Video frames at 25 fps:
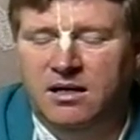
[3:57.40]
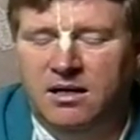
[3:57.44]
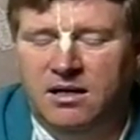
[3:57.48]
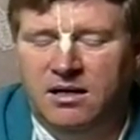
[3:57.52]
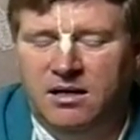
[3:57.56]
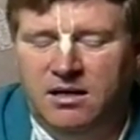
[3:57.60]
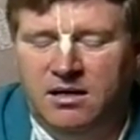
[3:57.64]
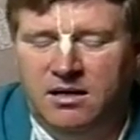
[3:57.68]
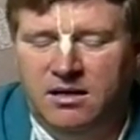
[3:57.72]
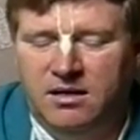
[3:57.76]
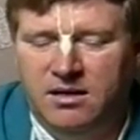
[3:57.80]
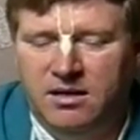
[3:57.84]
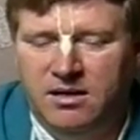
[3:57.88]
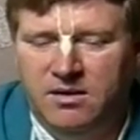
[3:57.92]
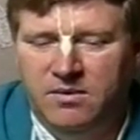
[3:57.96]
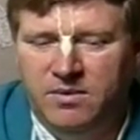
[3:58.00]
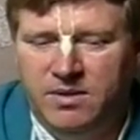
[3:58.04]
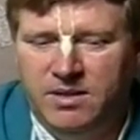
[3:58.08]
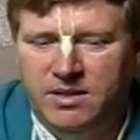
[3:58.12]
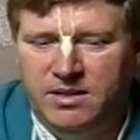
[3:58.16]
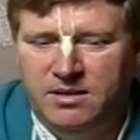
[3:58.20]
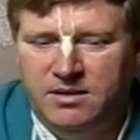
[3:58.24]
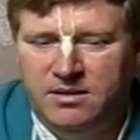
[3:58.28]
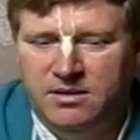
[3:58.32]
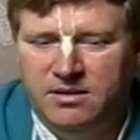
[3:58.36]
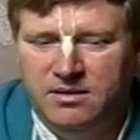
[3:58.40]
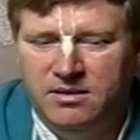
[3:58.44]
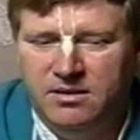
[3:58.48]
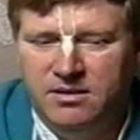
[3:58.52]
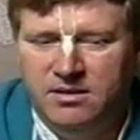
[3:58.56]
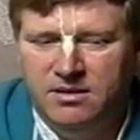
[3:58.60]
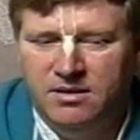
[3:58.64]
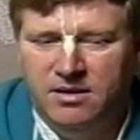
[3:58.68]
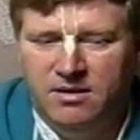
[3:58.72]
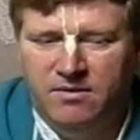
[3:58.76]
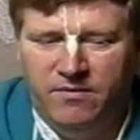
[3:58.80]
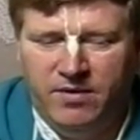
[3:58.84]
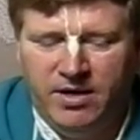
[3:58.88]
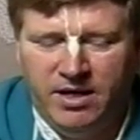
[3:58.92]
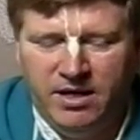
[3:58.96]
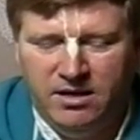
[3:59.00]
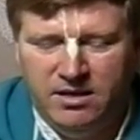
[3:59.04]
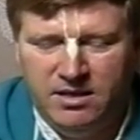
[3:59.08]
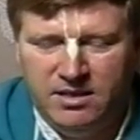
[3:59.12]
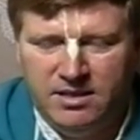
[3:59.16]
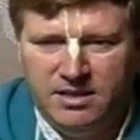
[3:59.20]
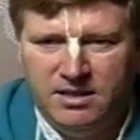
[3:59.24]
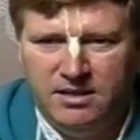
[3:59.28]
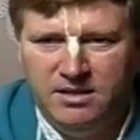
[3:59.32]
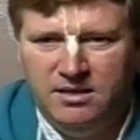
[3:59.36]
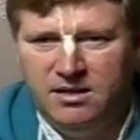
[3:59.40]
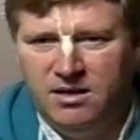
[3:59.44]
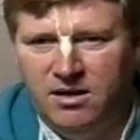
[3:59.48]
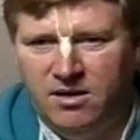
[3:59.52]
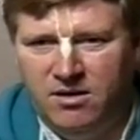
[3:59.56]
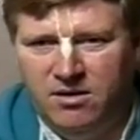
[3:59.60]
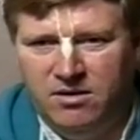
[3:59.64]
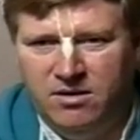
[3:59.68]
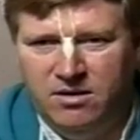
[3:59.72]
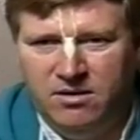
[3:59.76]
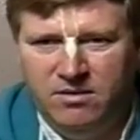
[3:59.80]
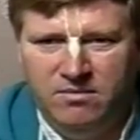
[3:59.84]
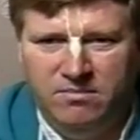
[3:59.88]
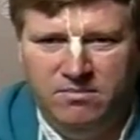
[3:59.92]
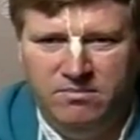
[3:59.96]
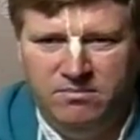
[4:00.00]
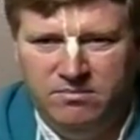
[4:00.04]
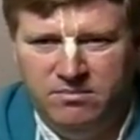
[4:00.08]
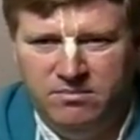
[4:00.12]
and he was invited to sit down in a